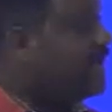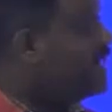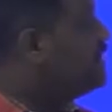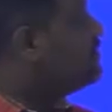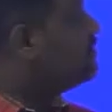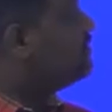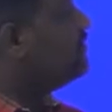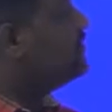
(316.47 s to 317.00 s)

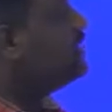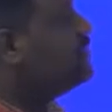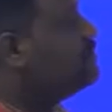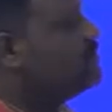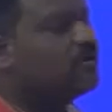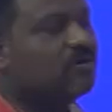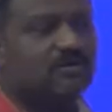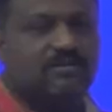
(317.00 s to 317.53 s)
in real
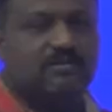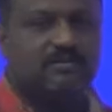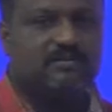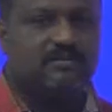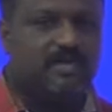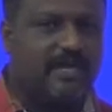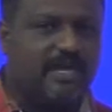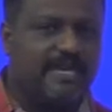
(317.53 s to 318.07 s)
mode,
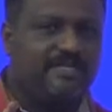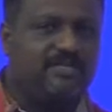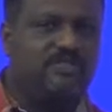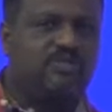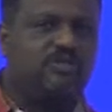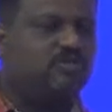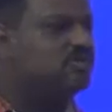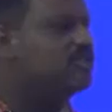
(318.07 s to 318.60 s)
the
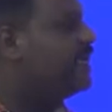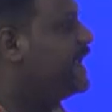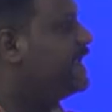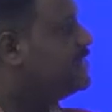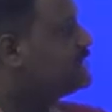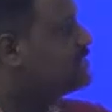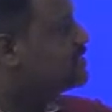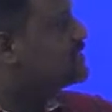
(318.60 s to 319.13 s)

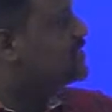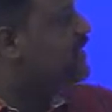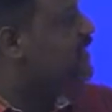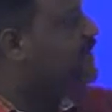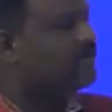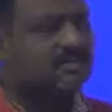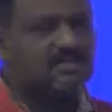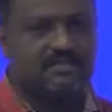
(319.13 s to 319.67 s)
80386
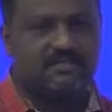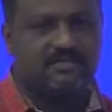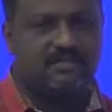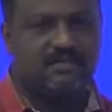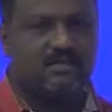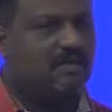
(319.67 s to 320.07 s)
can address